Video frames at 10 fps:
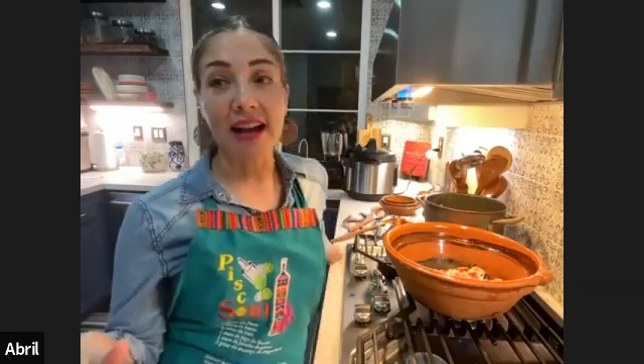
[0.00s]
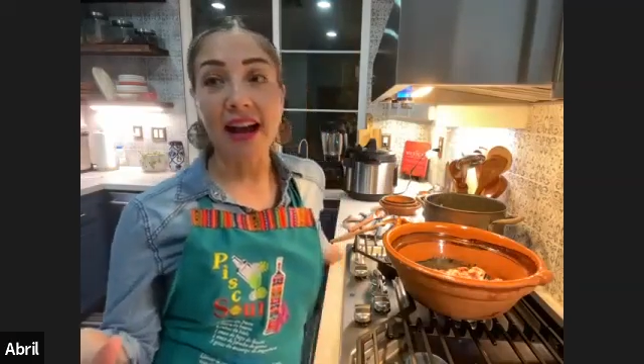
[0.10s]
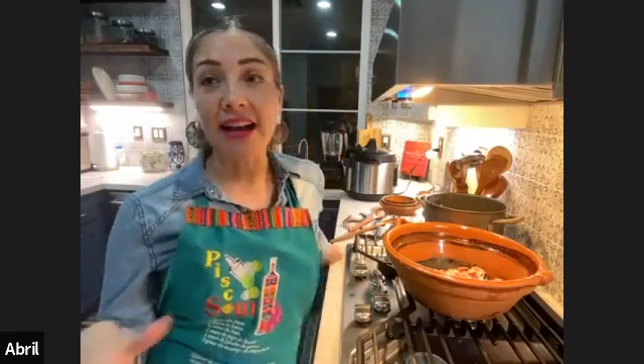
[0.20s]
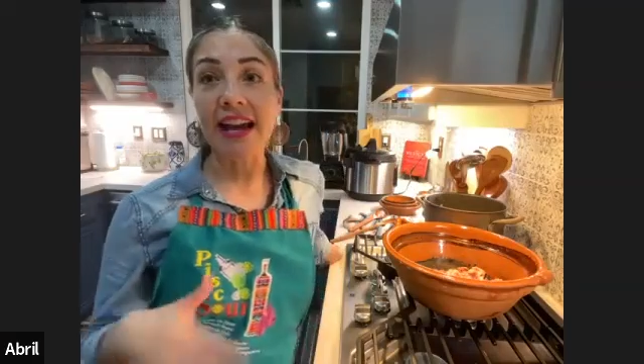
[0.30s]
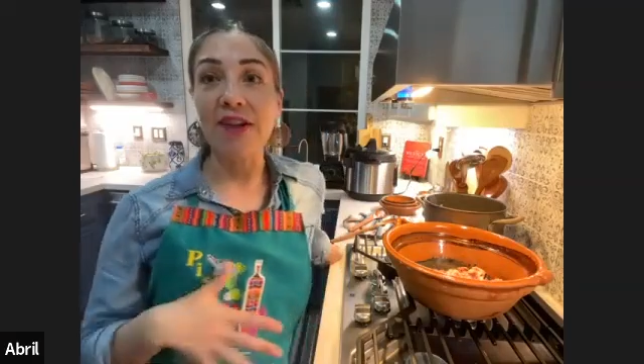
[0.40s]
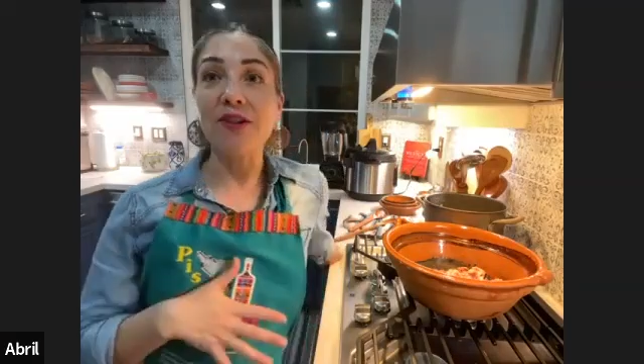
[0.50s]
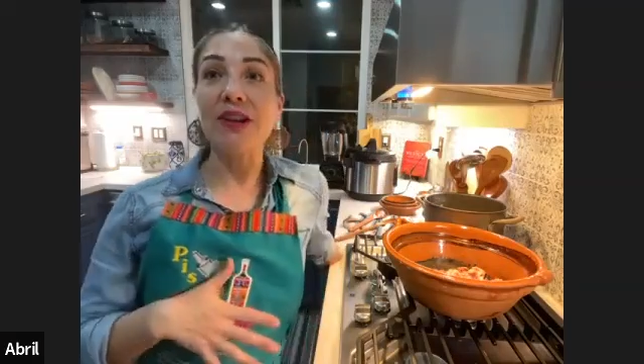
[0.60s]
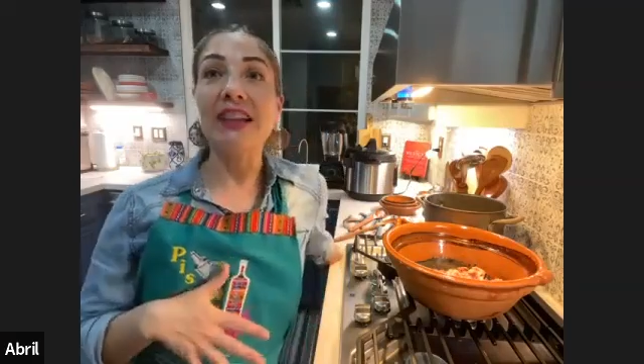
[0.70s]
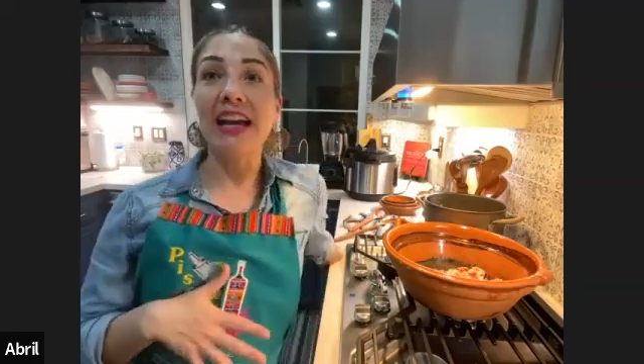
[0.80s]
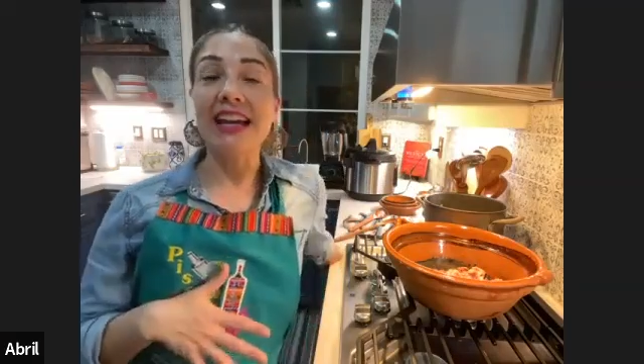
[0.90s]
I have
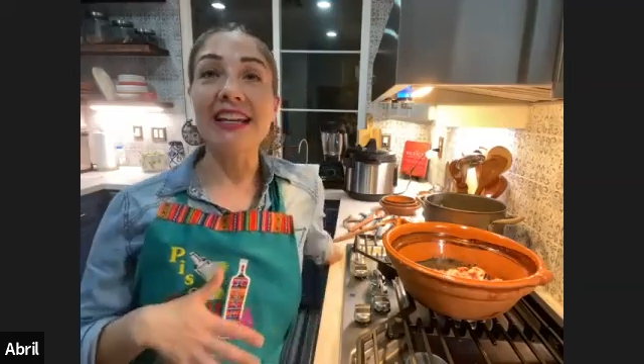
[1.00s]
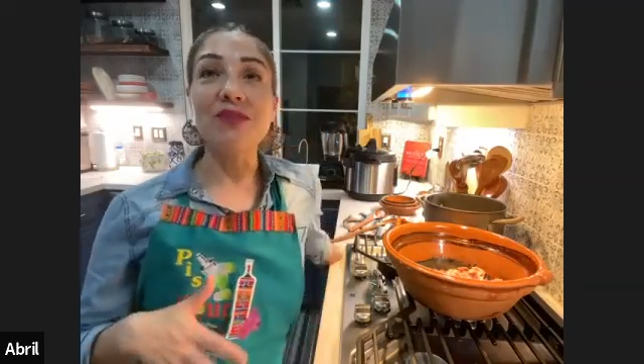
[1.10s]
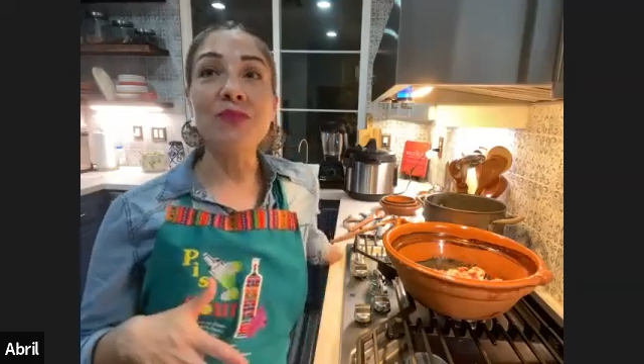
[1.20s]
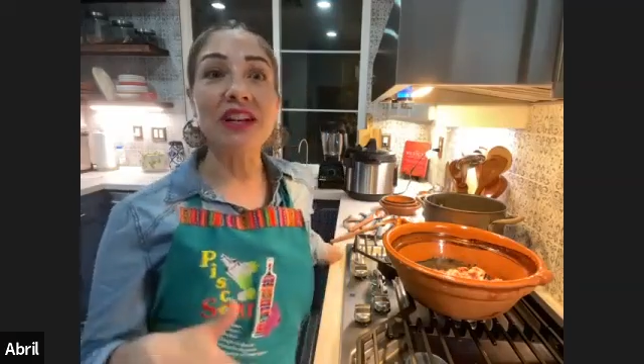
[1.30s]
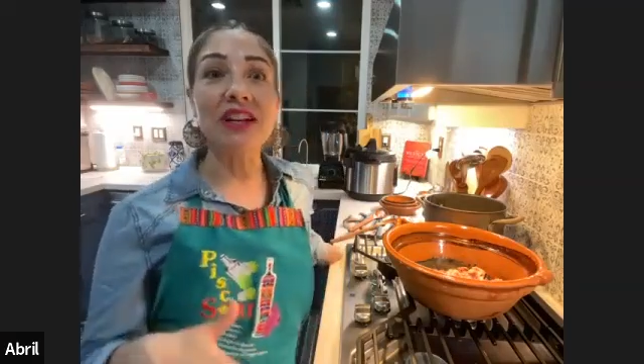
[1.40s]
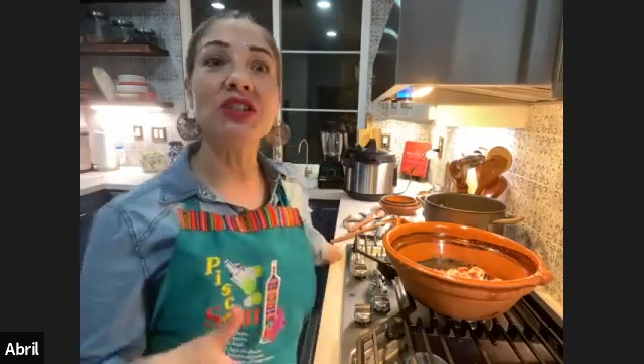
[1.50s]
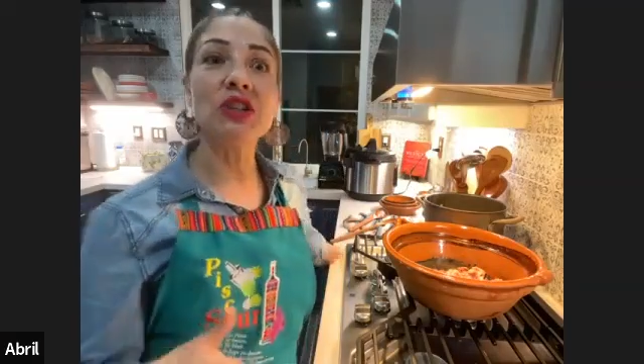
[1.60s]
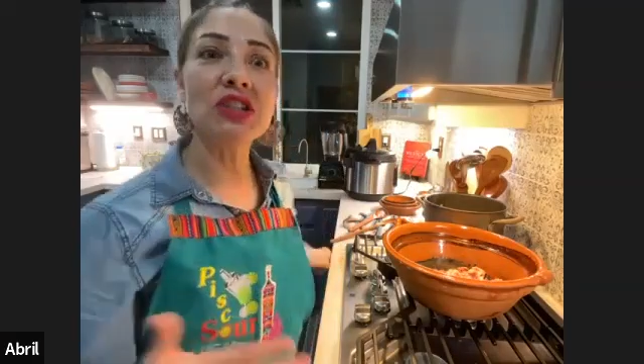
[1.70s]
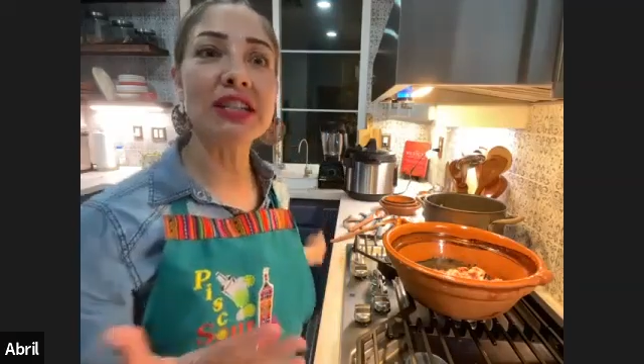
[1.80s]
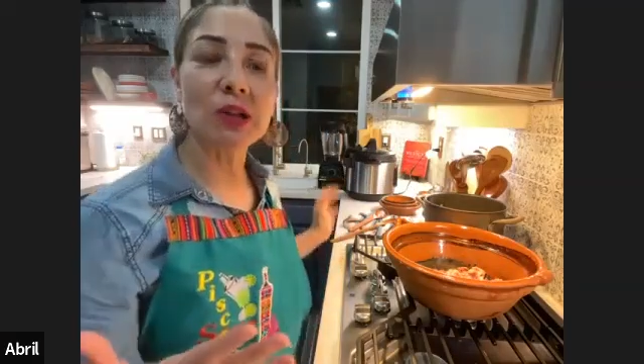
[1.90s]
because
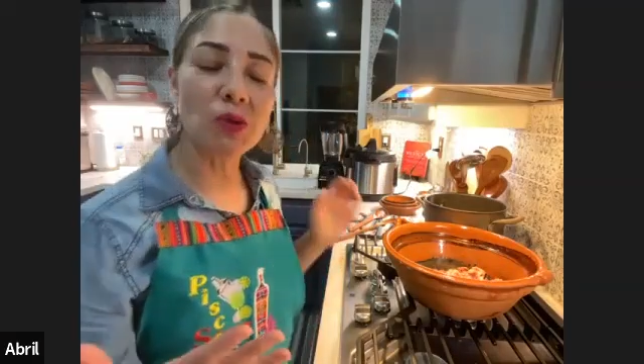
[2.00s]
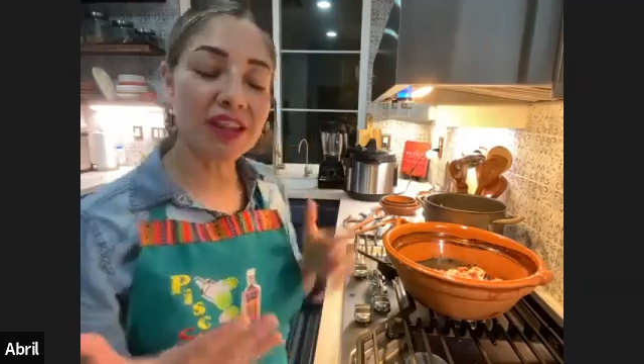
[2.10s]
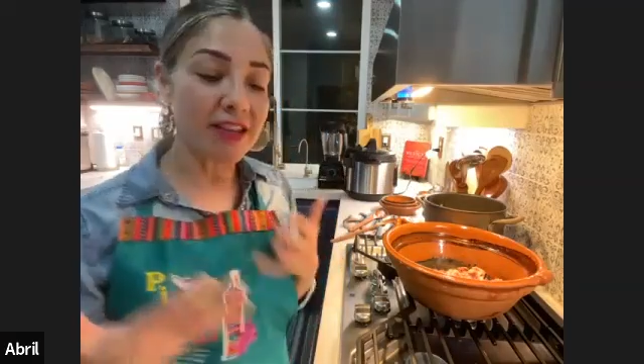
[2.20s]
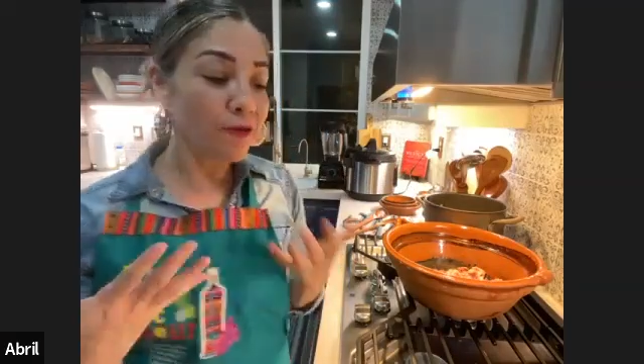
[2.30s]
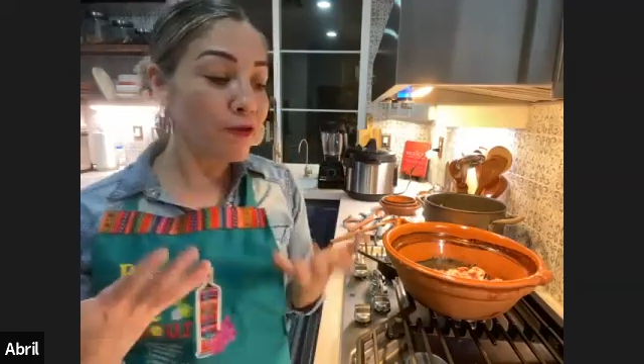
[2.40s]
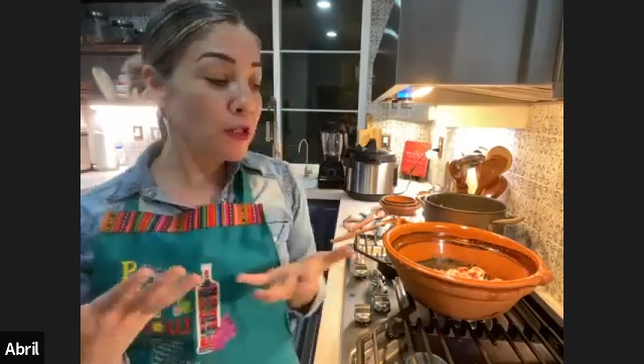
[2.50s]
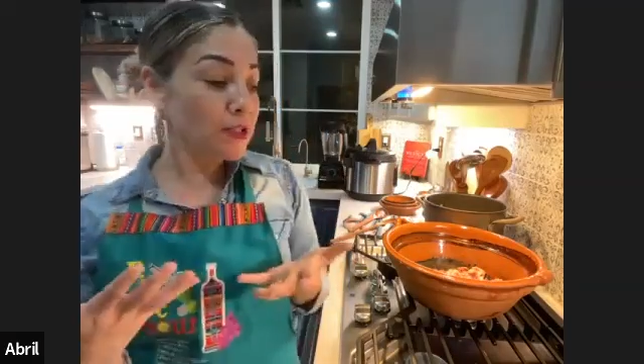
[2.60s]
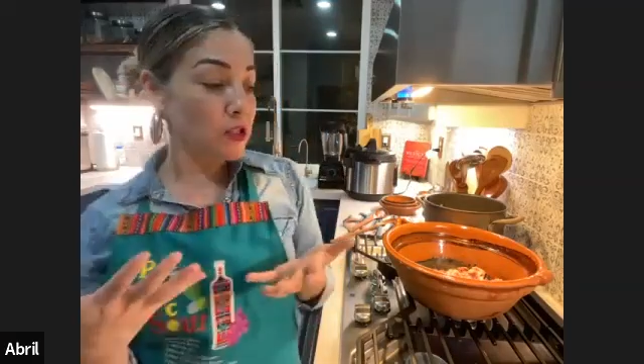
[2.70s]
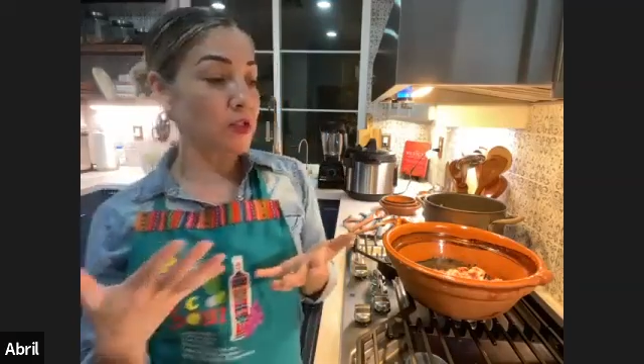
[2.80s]
you still want the food.